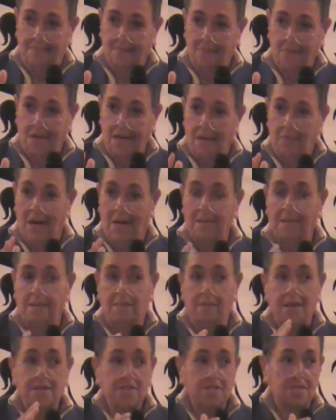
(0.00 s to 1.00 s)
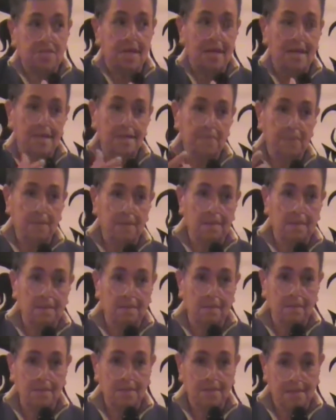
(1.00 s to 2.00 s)
but the message that has been
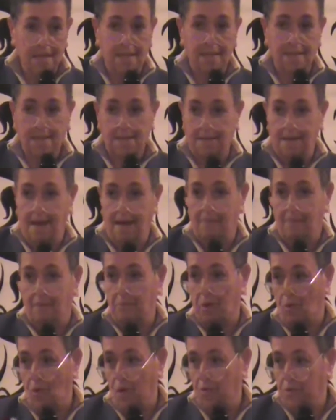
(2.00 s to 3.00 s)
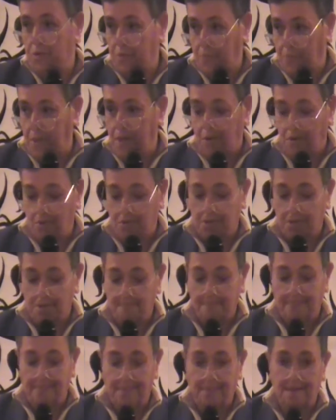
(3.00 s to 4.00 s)
said tonight from all the speakers,
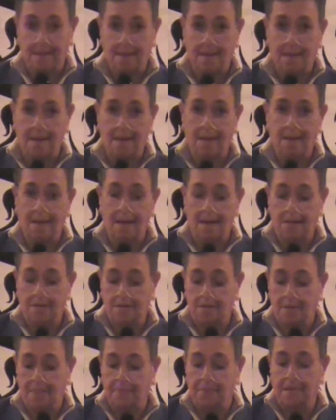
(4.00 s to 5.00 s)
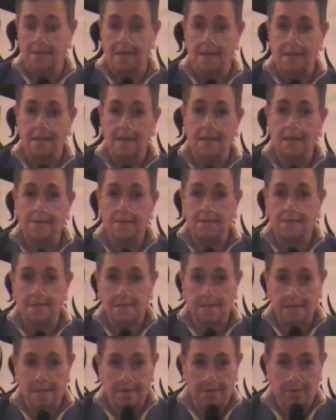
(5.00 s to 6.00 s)
okay, and something that he ended
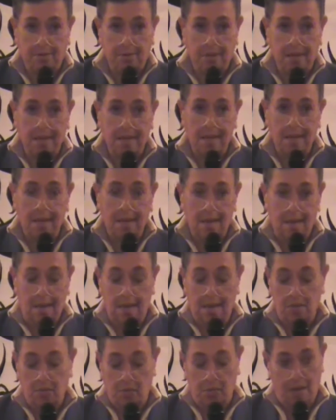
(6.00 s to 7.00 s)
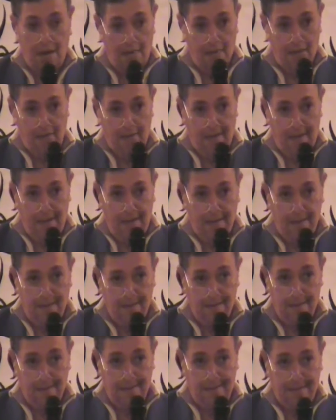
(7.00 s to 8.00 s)
this letter with, and it's what I'm going to end
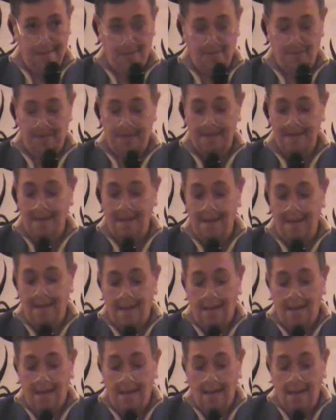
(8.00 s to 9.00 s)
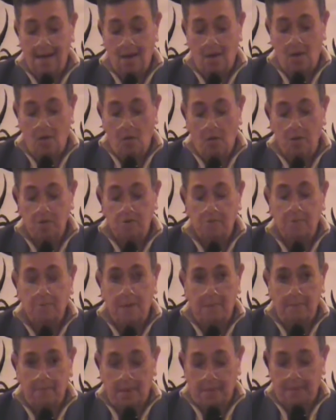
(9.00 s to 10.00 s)
this with. Always
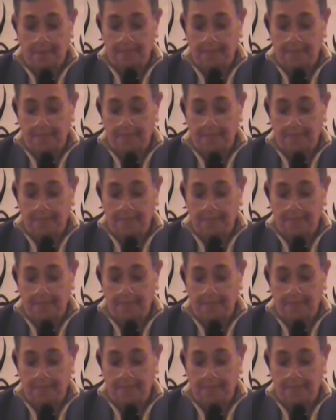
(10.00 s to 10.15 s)
remember